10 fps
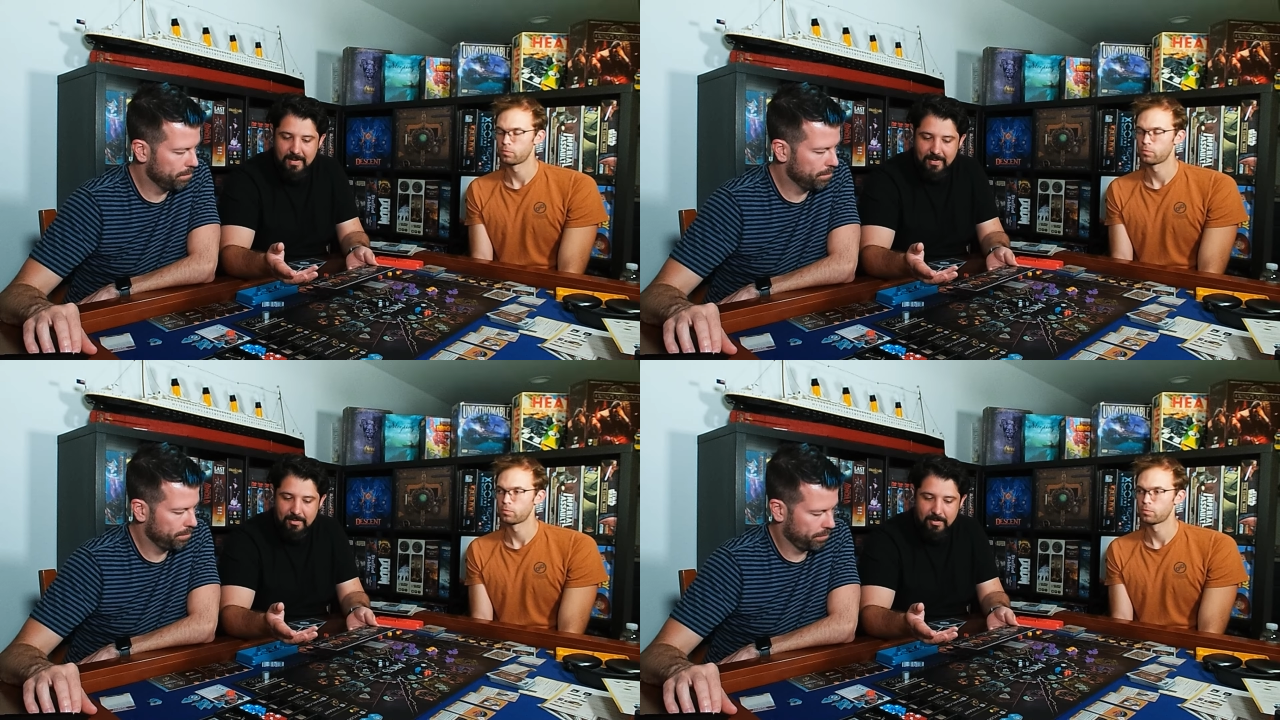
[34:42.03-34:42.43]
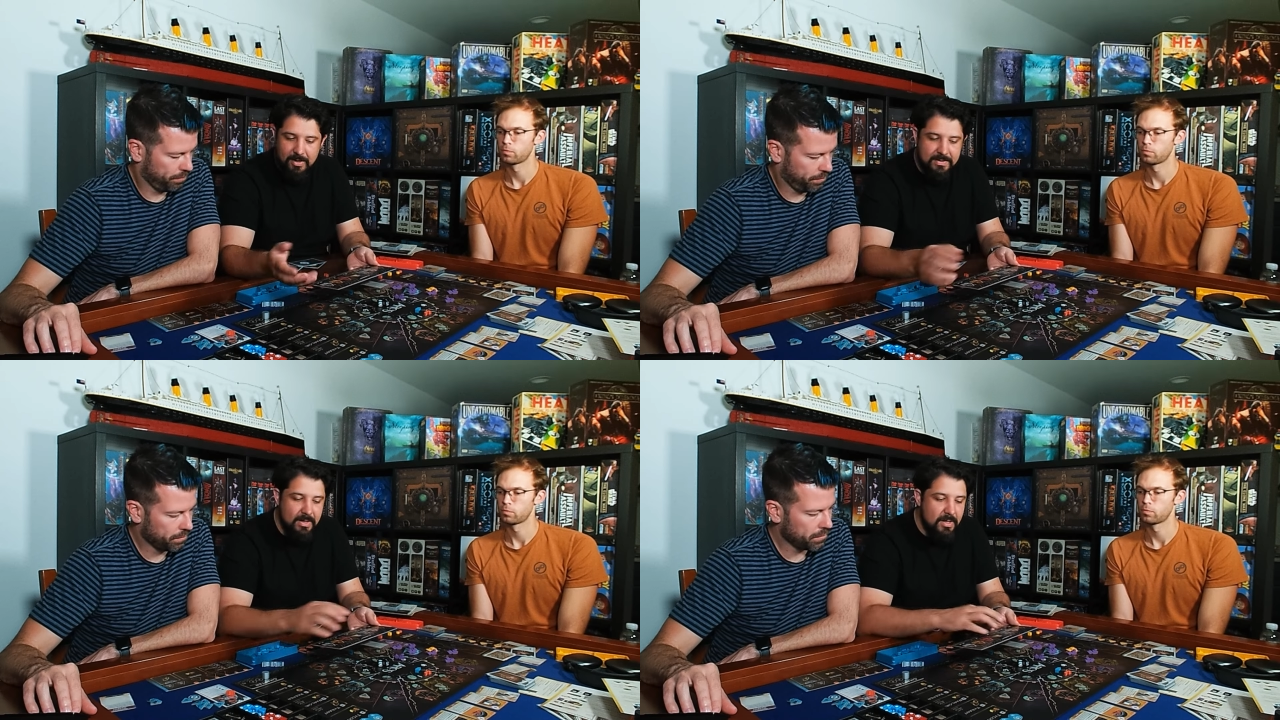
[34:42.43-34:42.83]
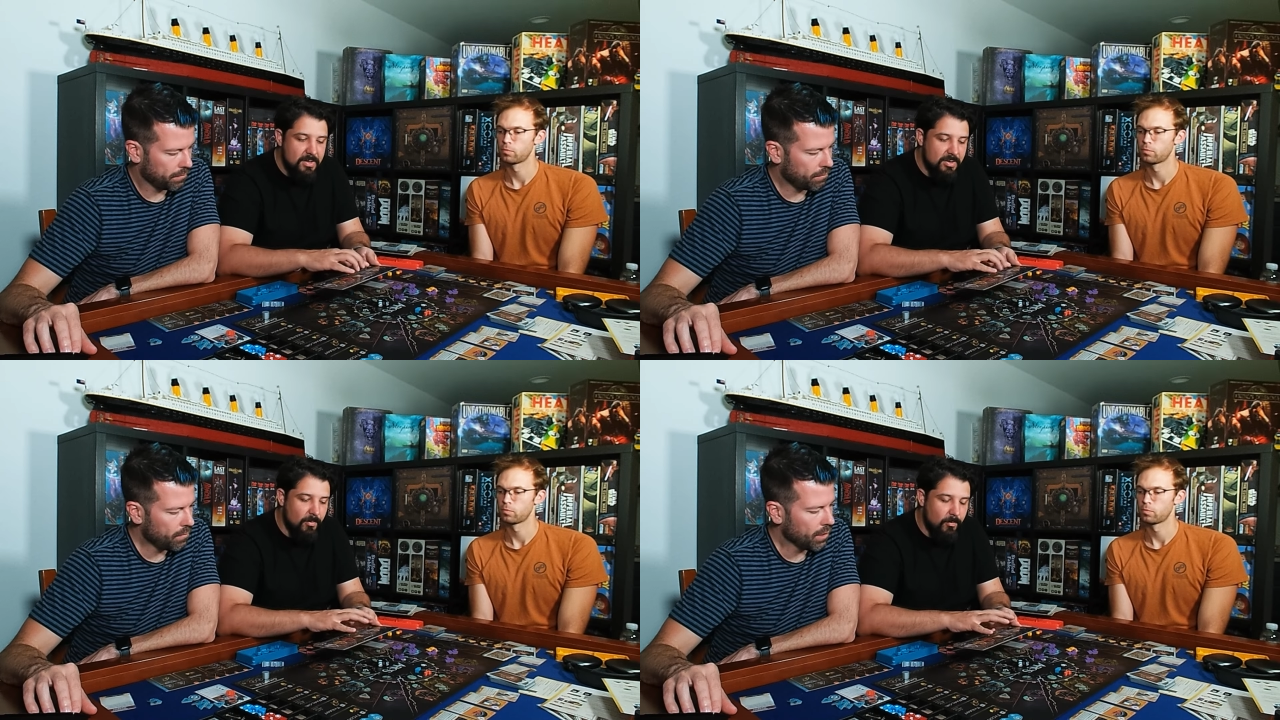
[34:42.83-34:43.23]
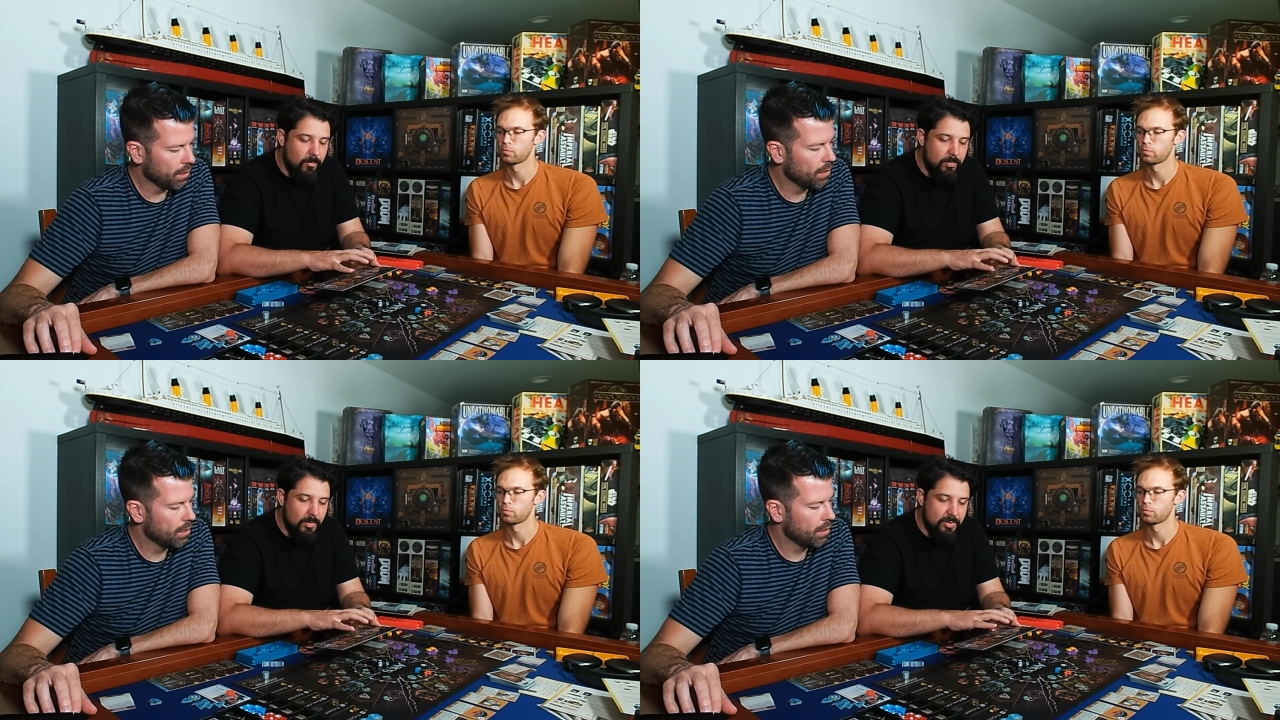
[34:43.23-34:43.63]
Speaker 1: of how that works. So,
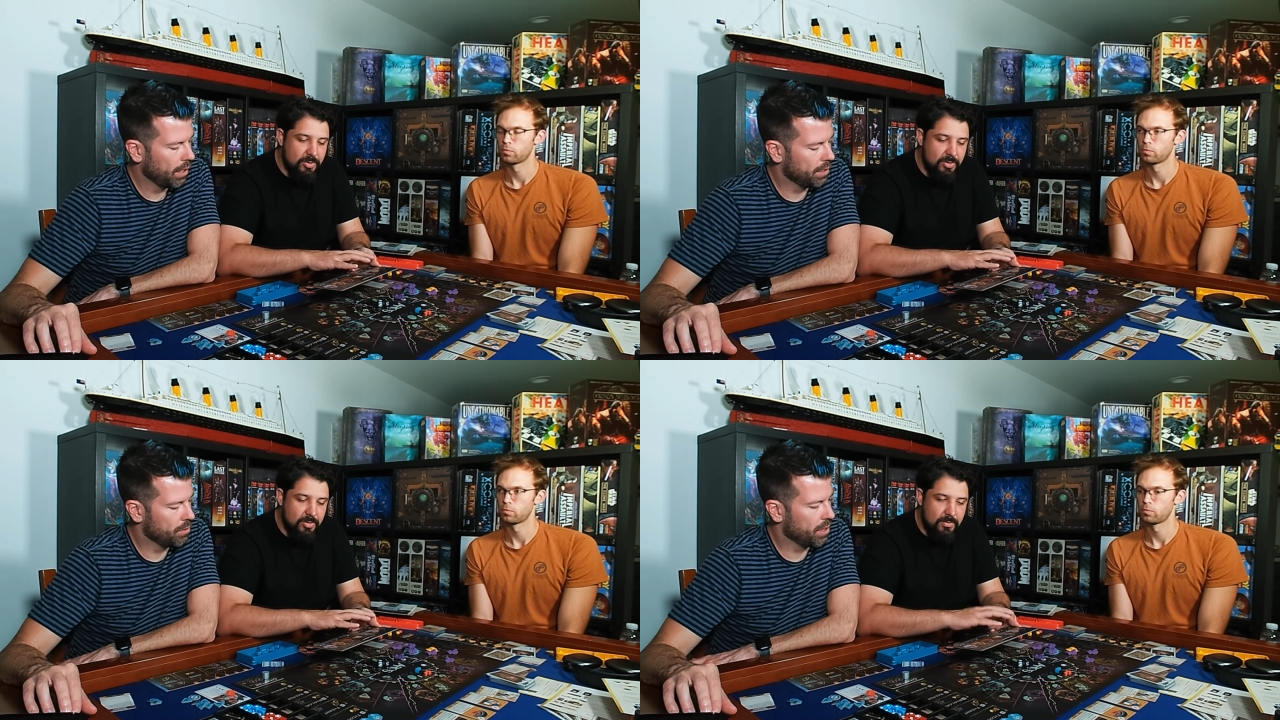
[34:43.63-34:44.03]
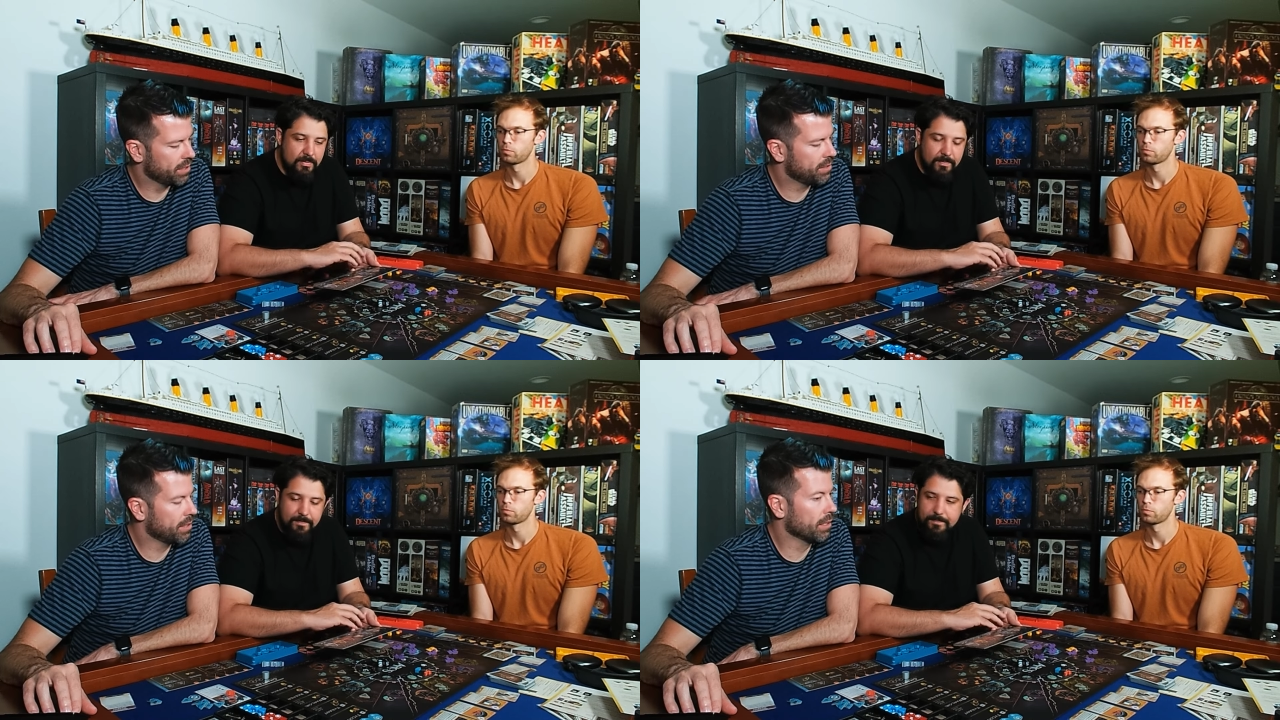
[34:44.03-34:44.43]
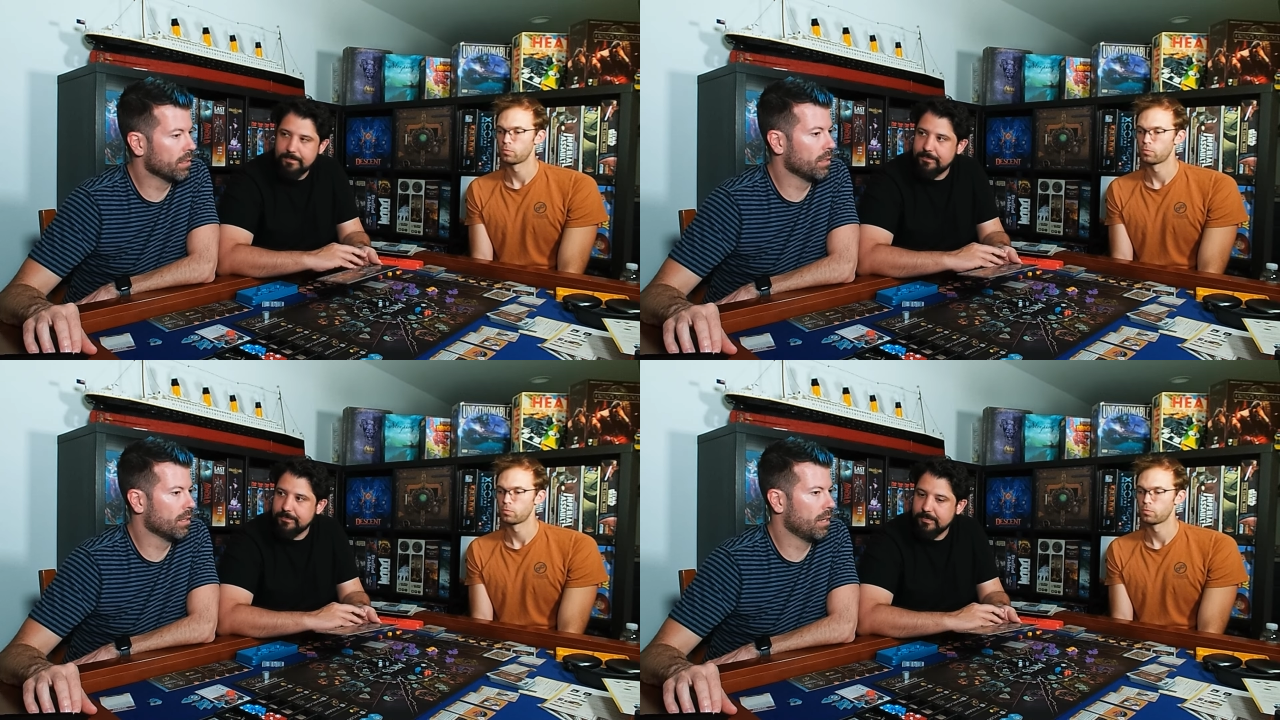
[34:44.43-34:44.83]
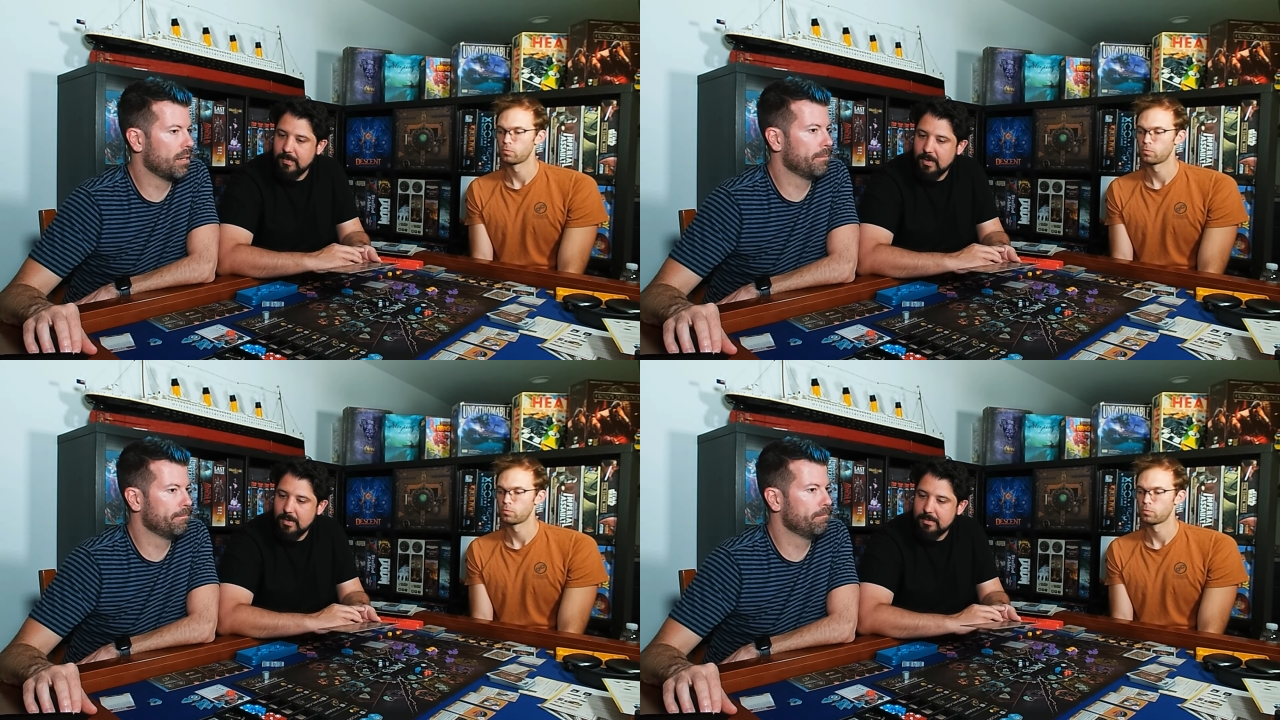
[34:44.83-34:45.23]
and do they still...
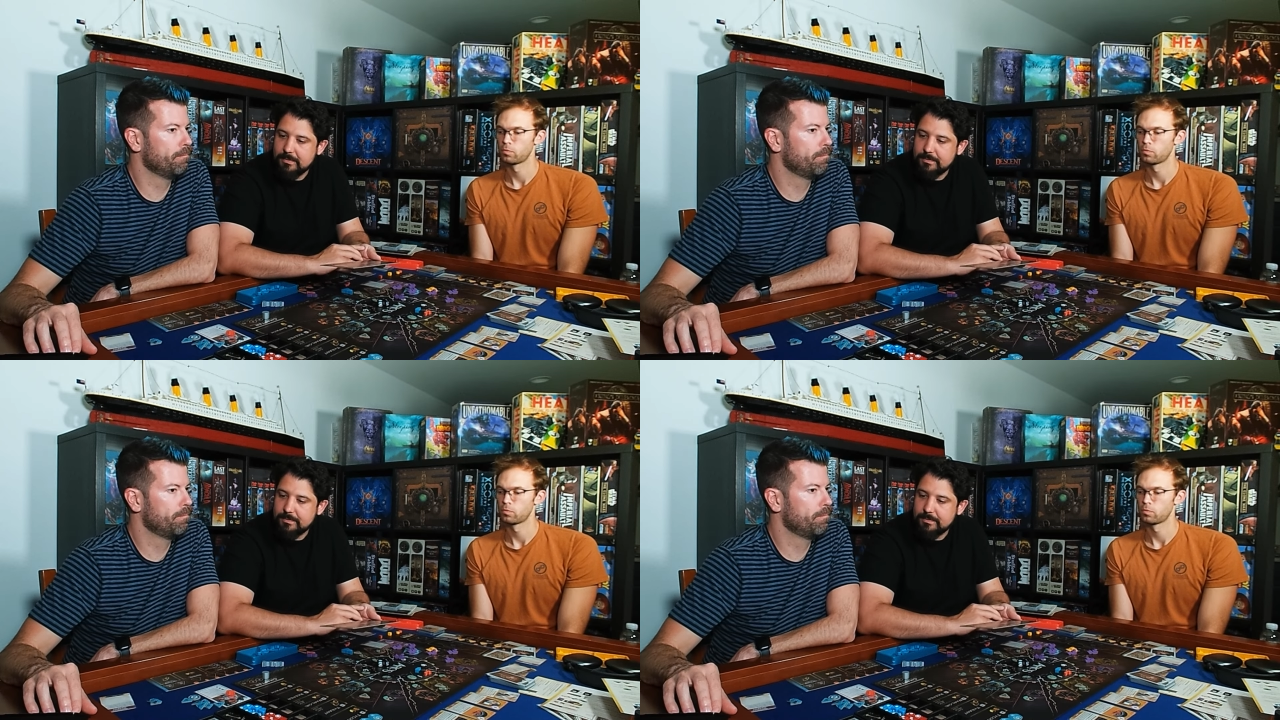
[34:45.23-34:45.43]
Um,